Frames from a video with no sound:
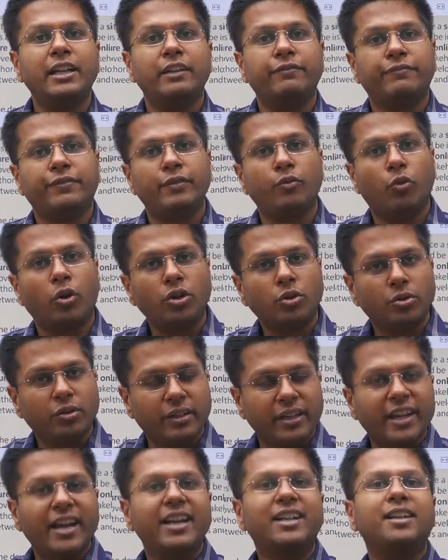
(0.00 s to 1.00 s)
if we want to
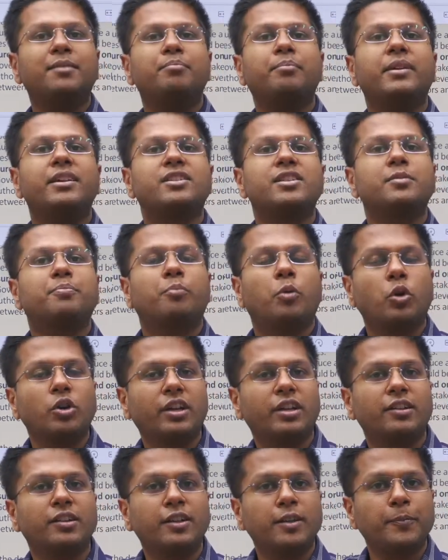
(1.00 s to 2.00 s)
create a major port
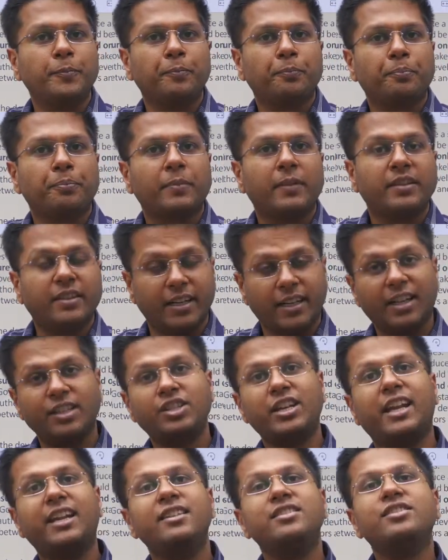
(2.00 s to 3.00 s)
here, there are
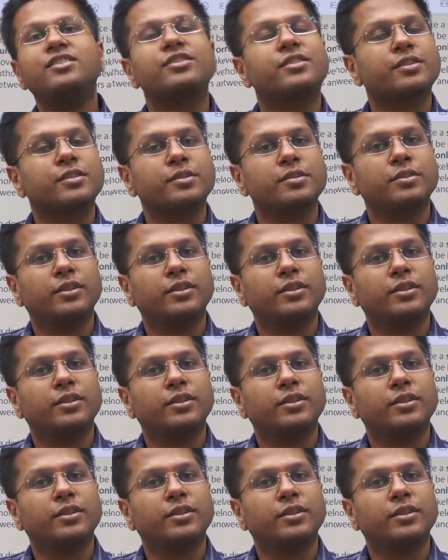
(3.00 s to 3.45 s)
challenges.